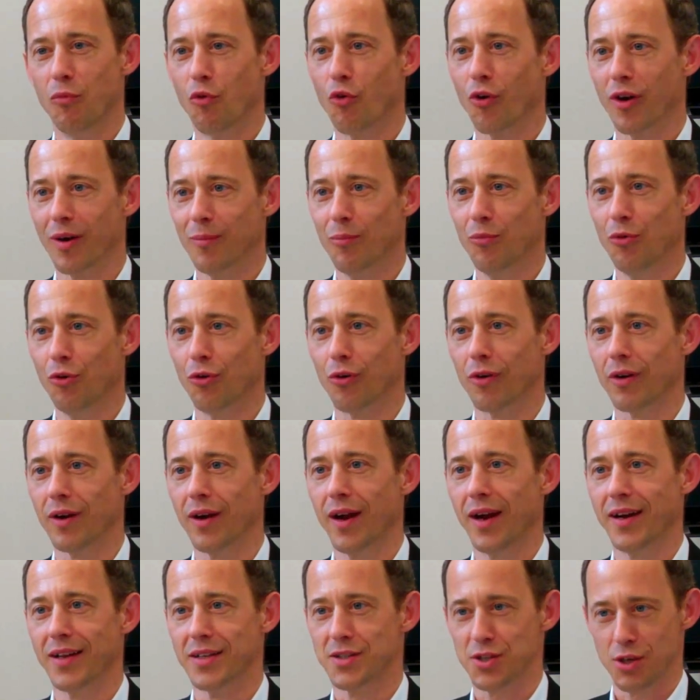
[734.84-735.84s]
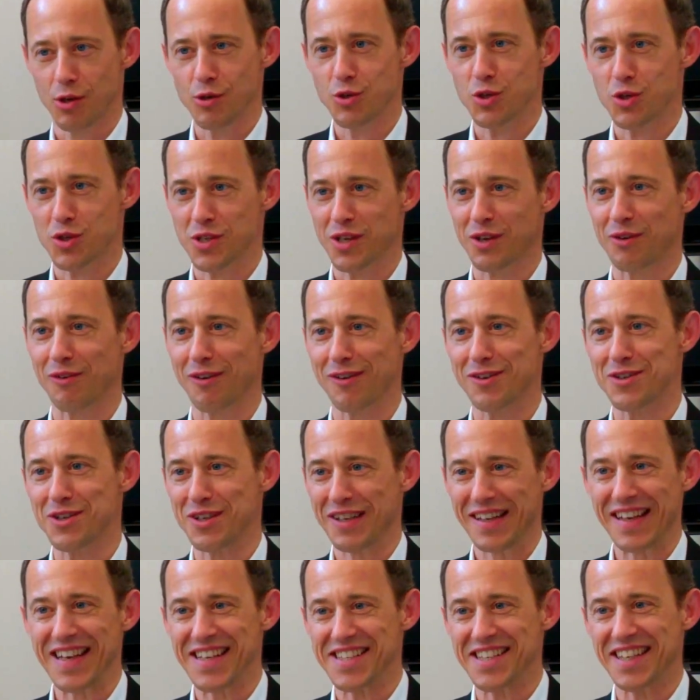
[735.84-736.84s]
more and more, and in social
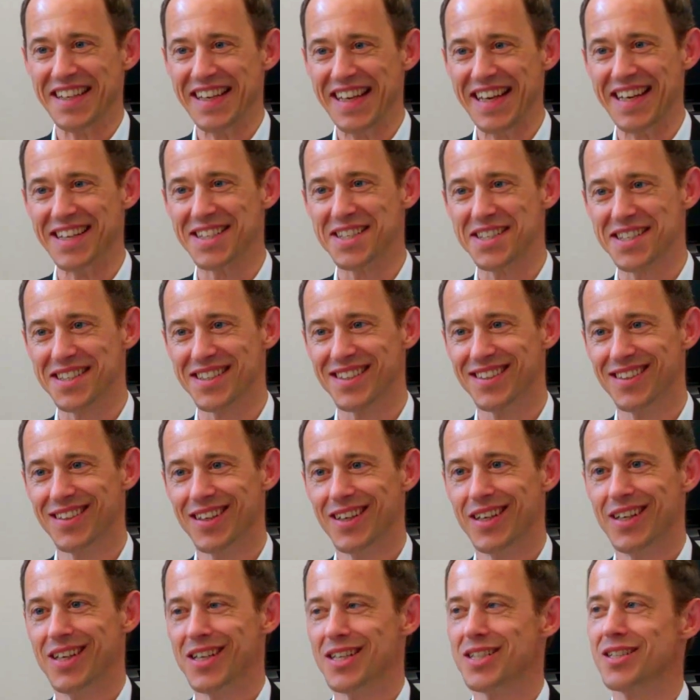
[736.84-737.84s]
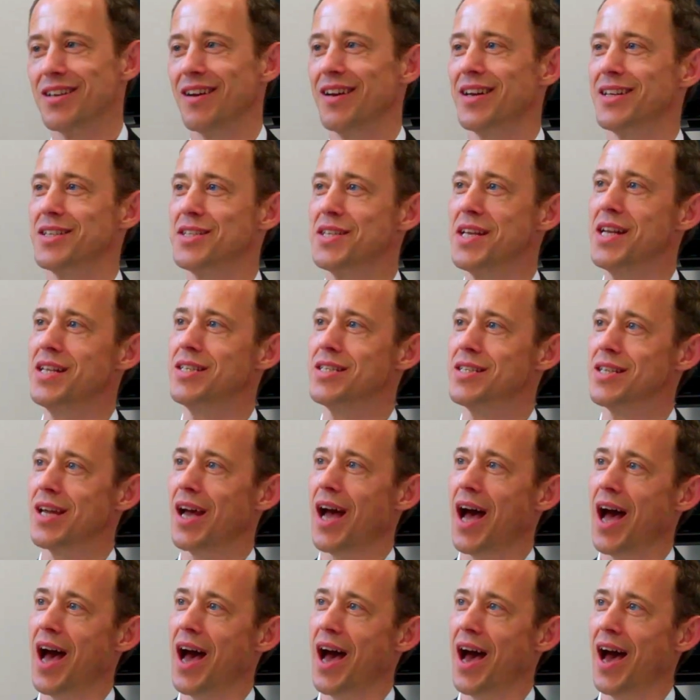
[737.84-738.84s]
psychology less and less. So in a
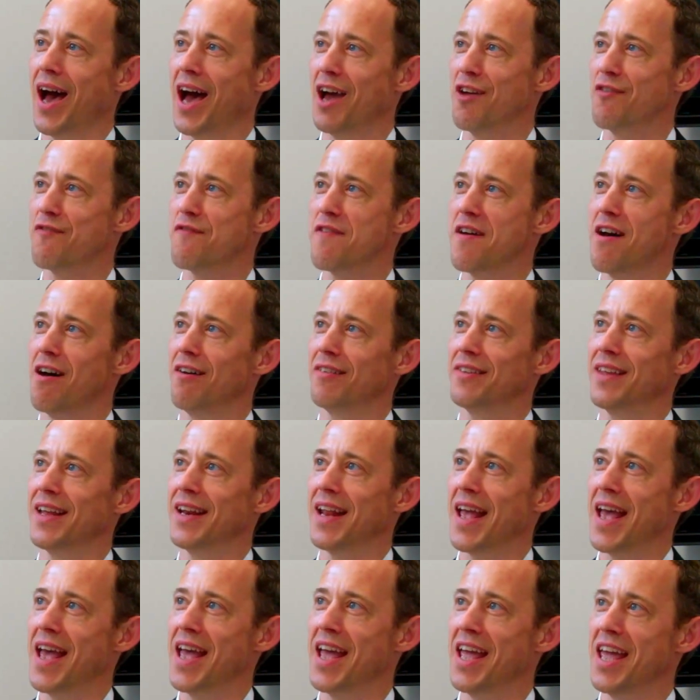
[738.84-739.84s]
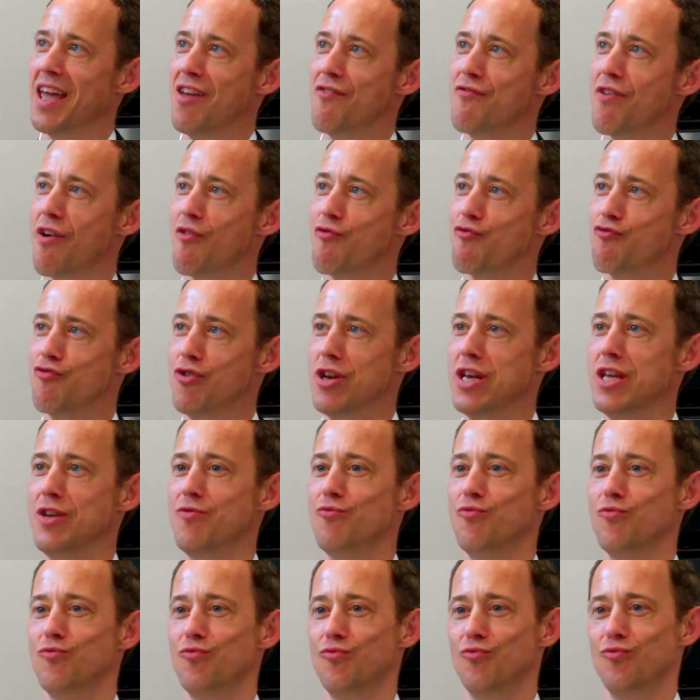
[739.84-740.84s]
sense, I felt that if I
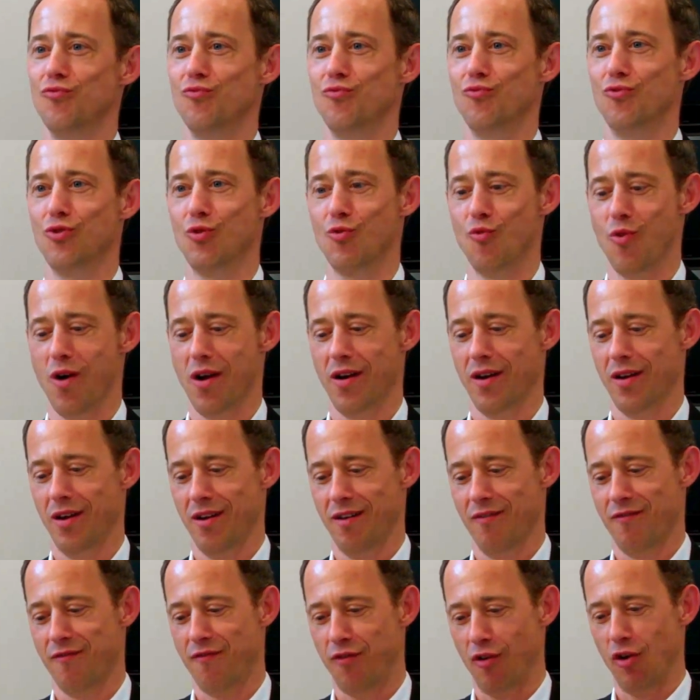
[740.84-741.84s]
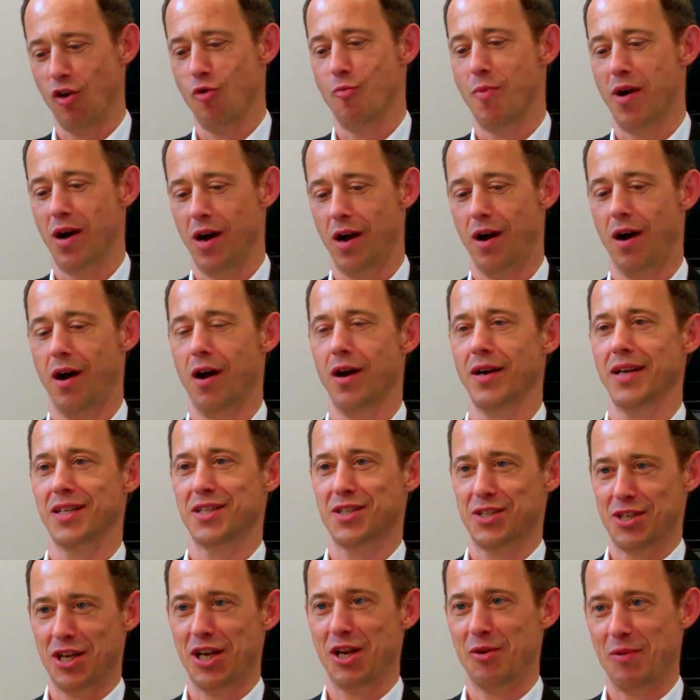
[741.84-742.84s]
really would want to follow my
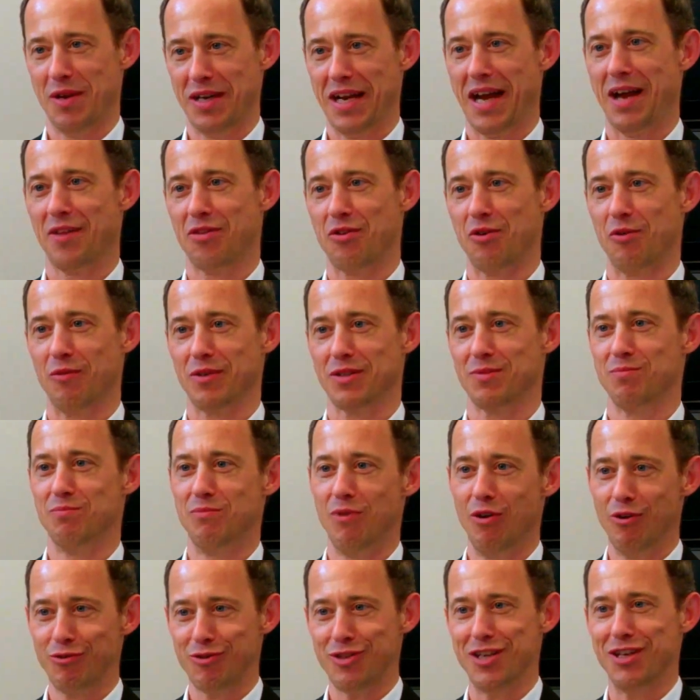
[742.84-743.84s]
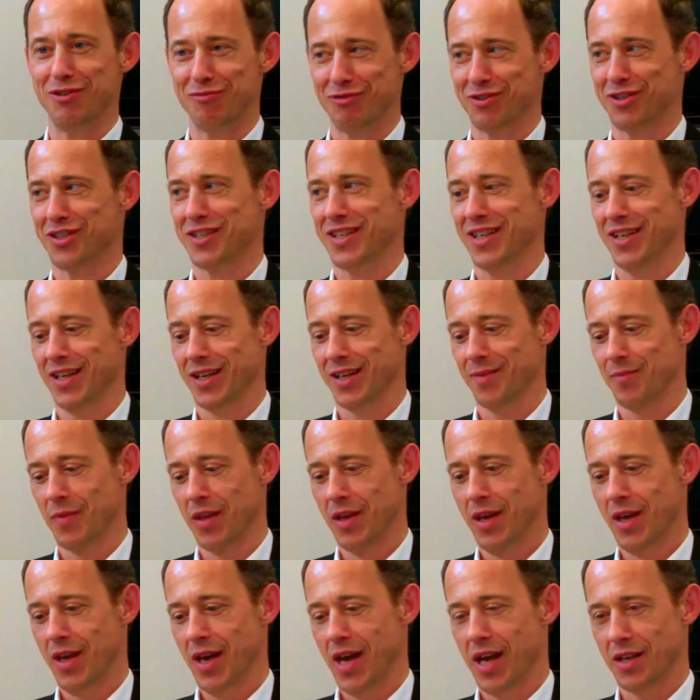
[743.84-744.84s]
heart and study what I thought was most
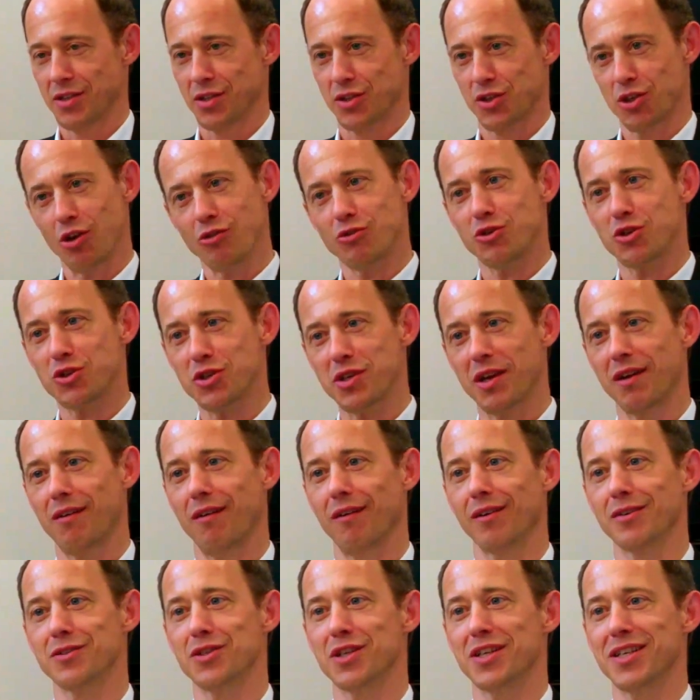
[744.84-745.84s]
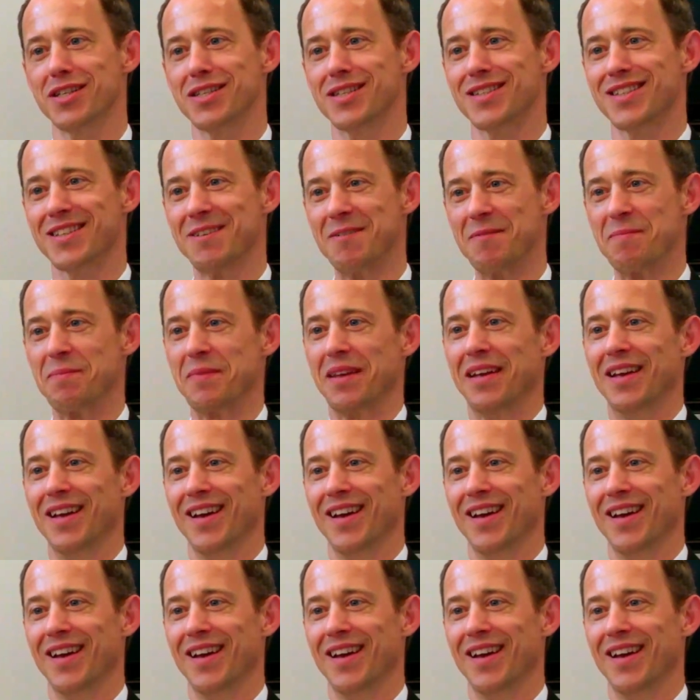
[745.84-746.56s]
interesting as a social psychologist,